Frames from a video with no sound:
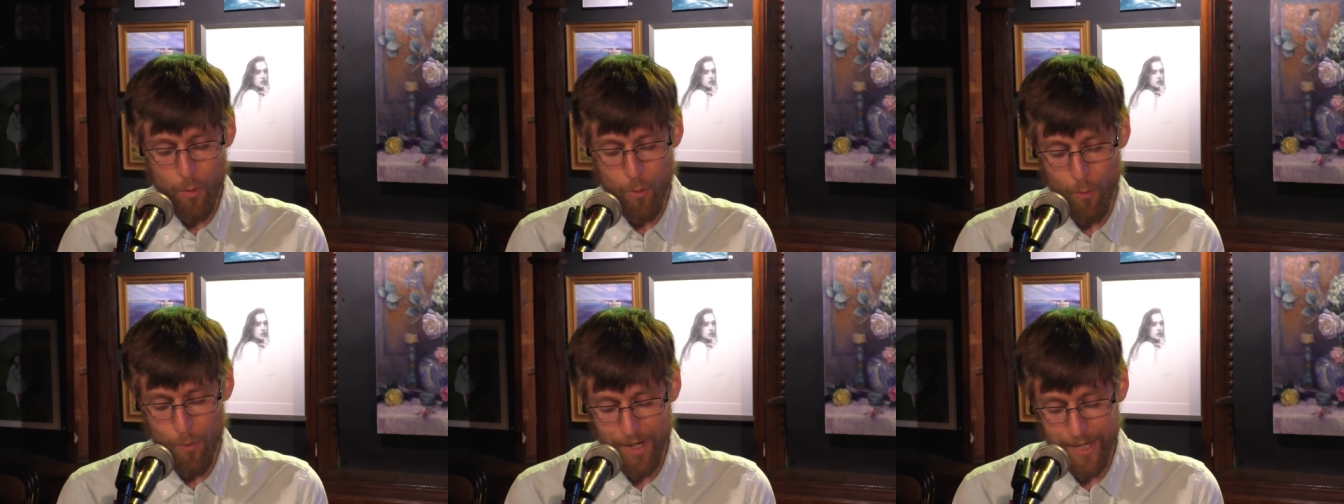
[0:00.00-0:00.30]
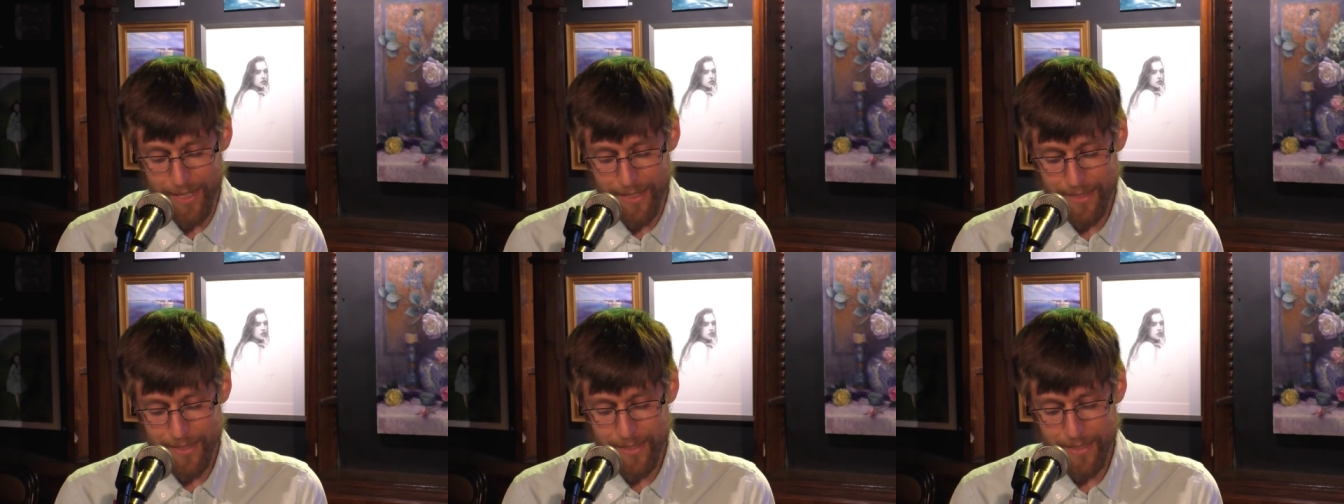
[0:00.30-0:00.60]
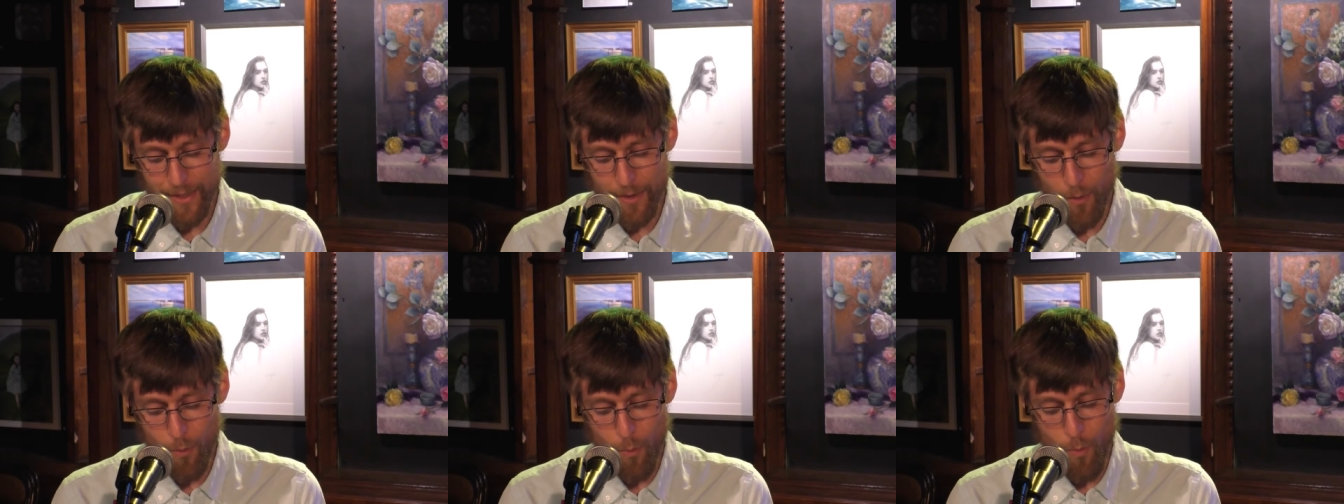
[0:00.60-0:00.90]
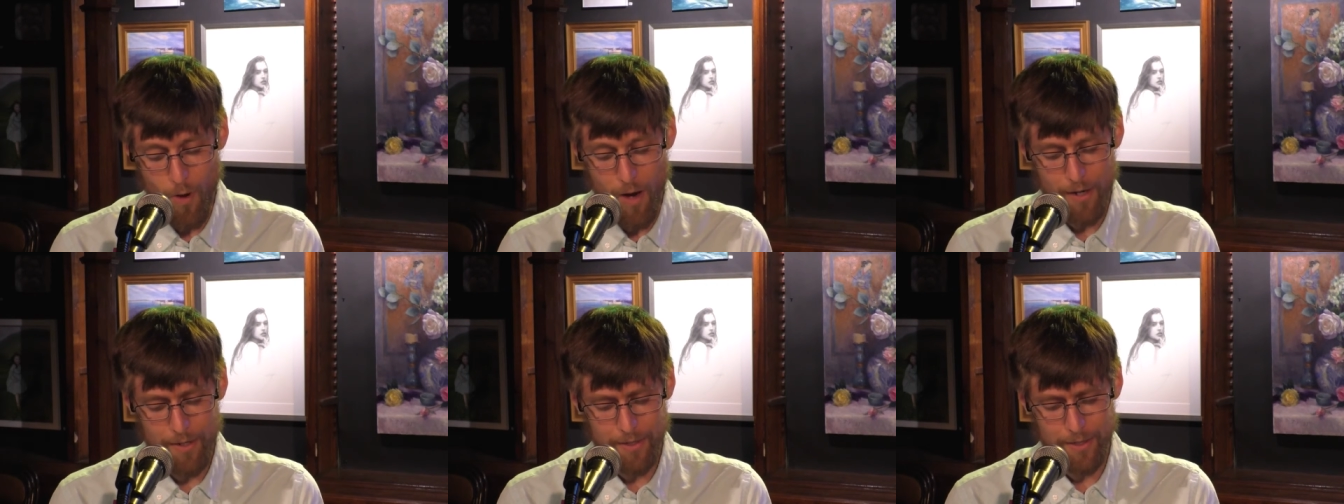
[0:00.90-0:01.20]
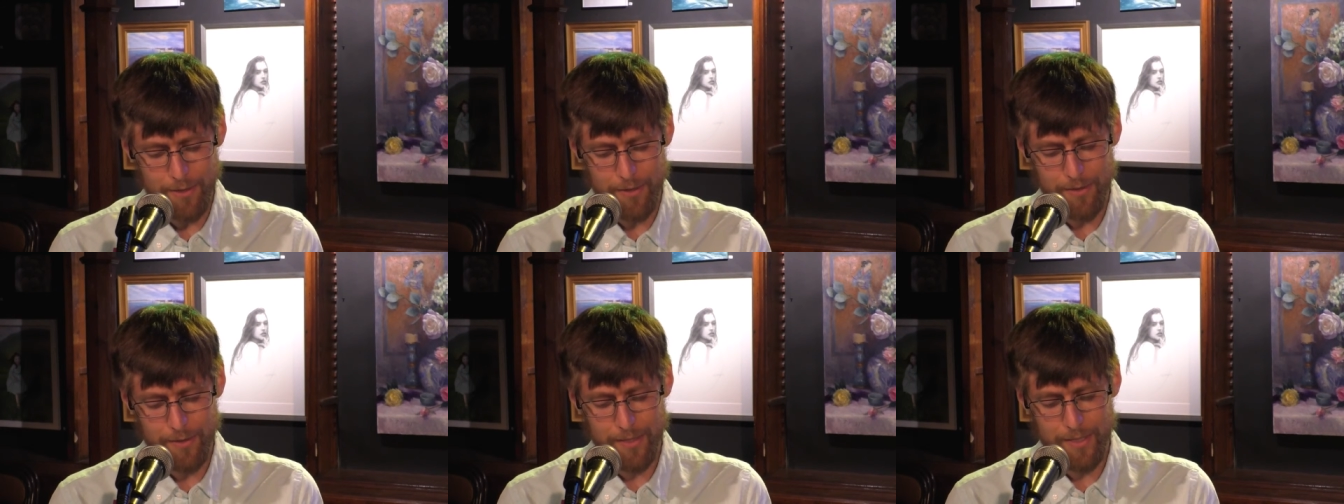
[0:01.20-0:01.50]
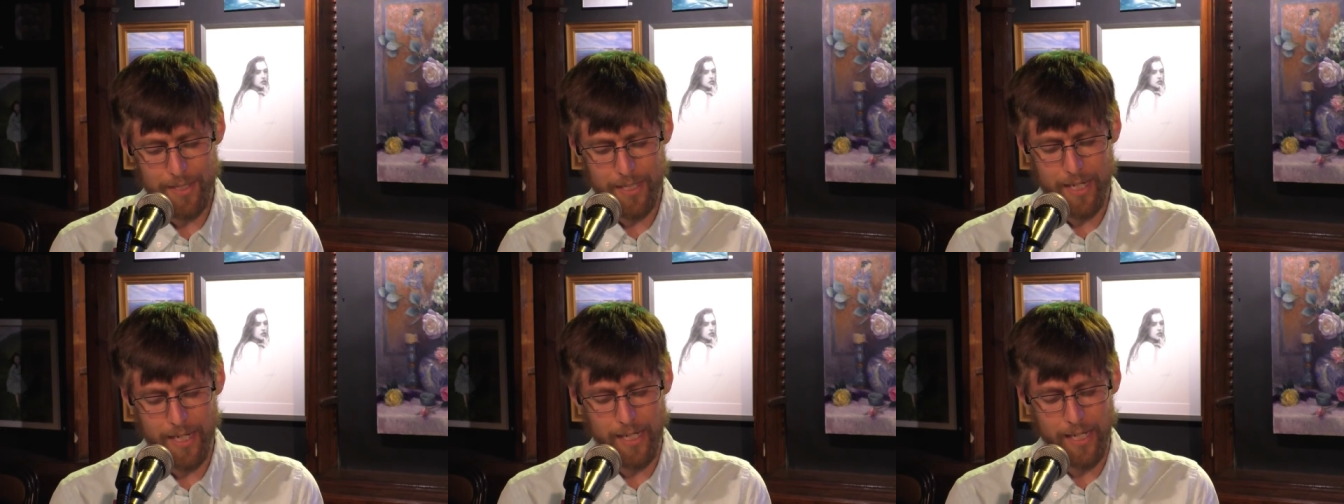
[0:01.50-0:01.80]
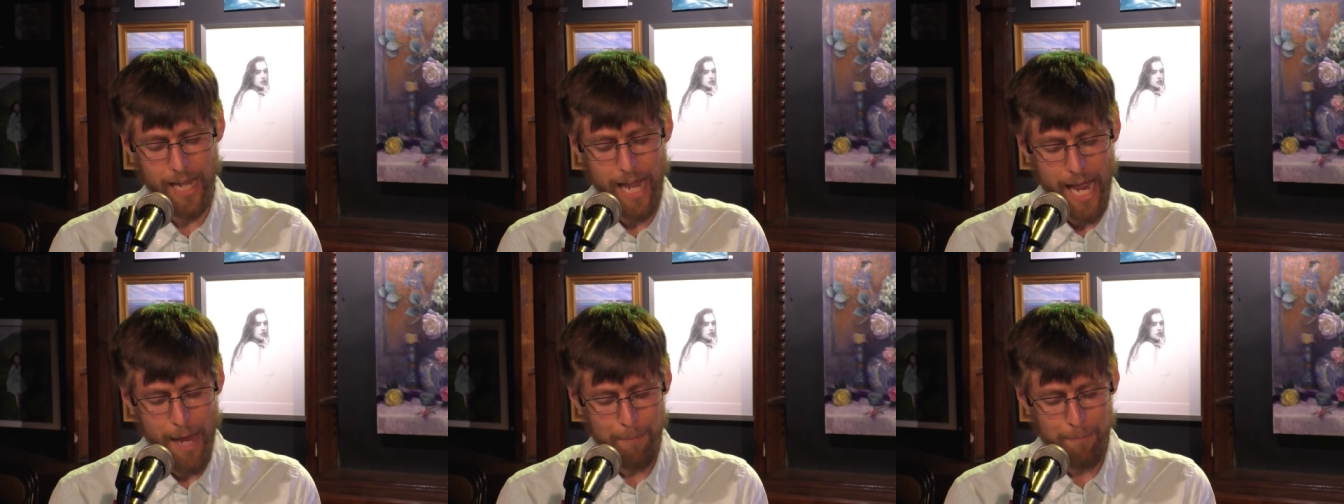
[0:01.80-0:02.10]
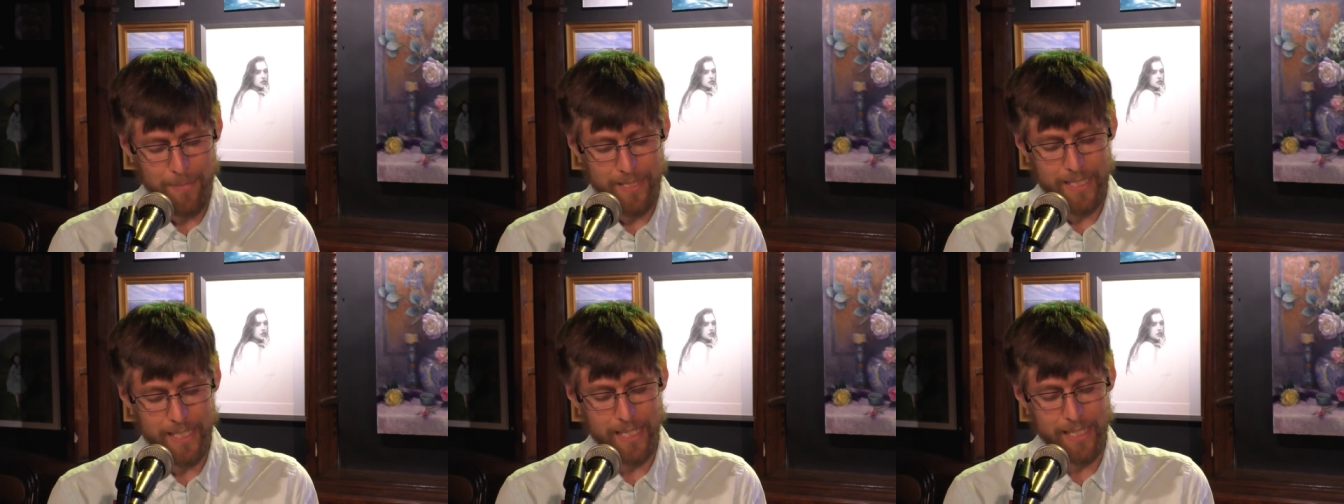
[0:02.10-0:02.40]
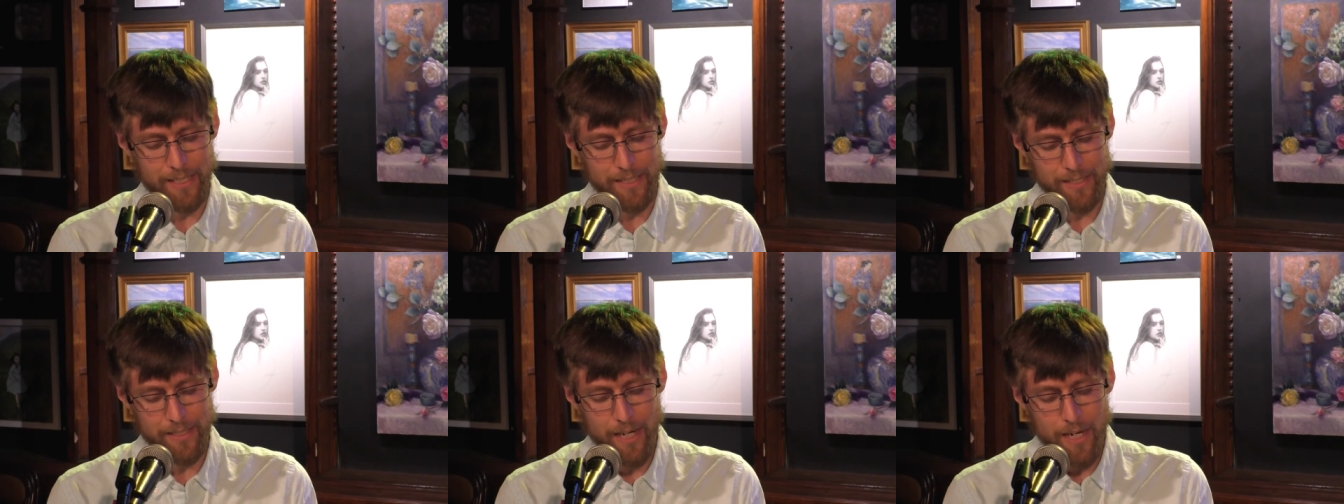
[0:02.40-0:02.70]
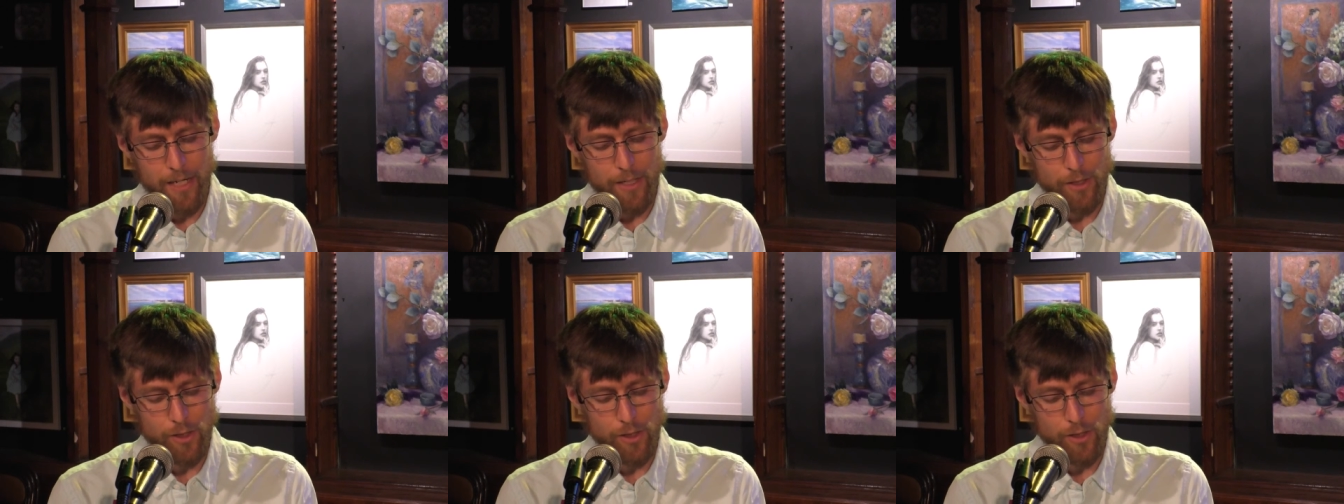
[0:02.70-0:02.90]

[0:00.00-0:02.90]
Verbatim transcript: waits in the waters to collapse his